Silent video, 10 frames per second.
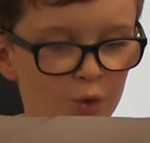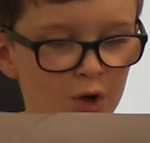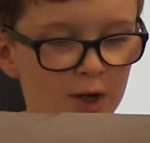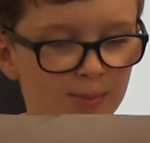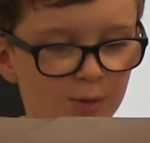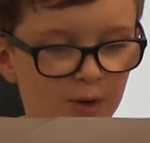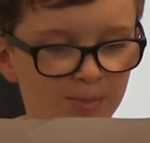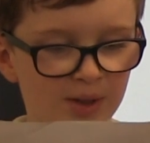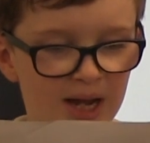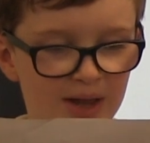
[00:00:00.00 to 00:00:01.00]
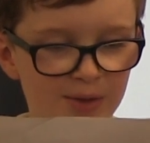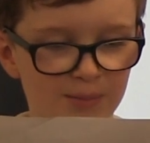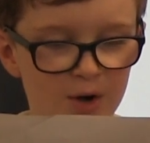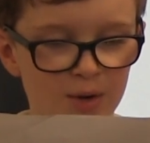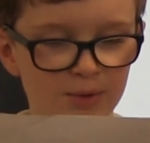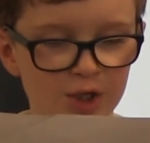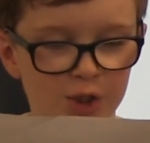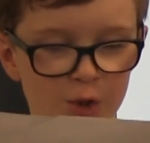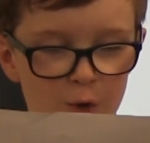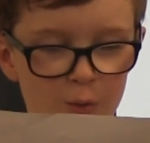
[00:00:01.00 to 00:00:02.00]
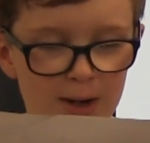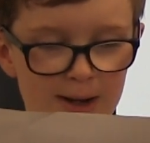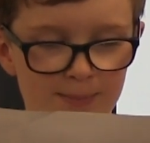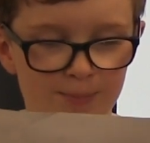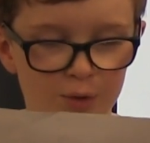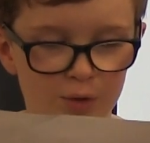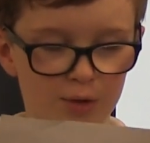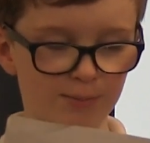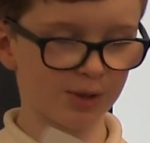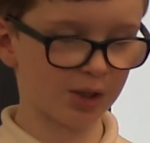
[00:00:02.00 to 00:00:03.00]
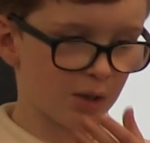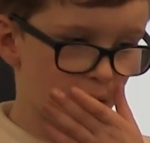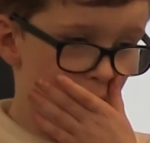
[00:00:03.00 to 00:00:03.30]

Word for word: work properly at the moment, so I wear pull-ups.